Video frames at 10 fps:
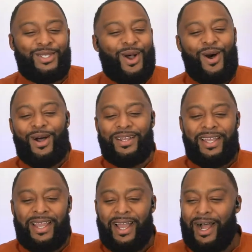Dawn,
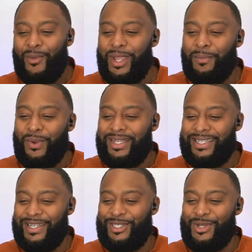we
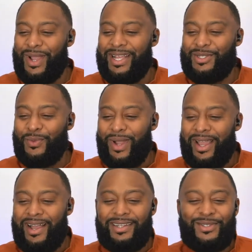appreciate you as
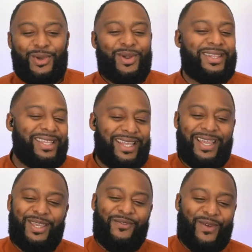well. Dorothy,
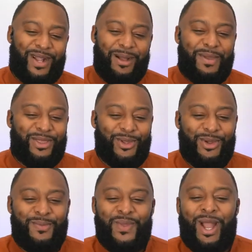thank you for coming
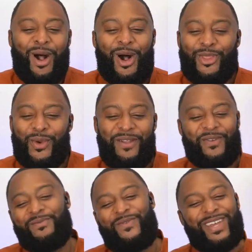through all the way
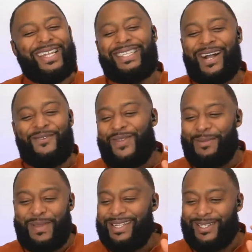from
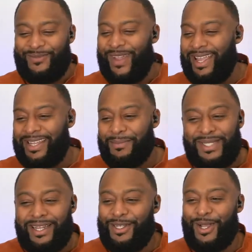Philadelphia, Pennsylvania. I'm
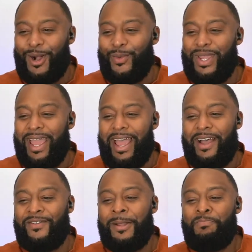telling y'all, we
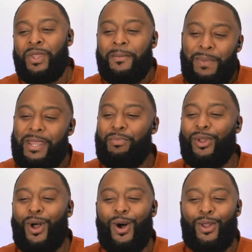have
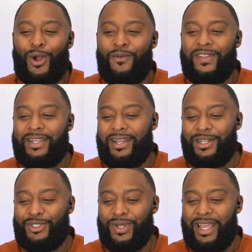people all over the
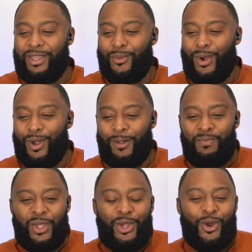country and the
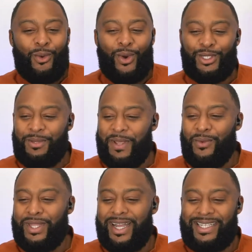world who are
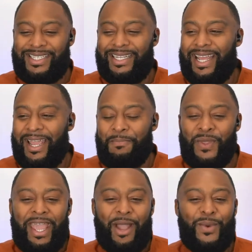worshiping with us today.
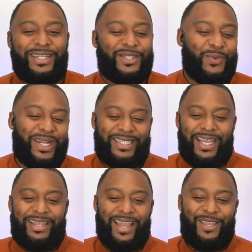And we just want to
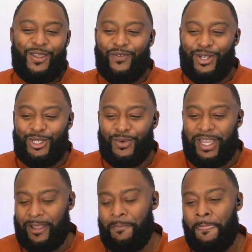say thank you for
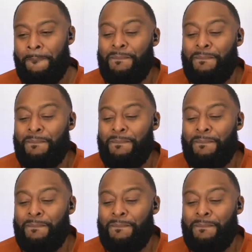doing it.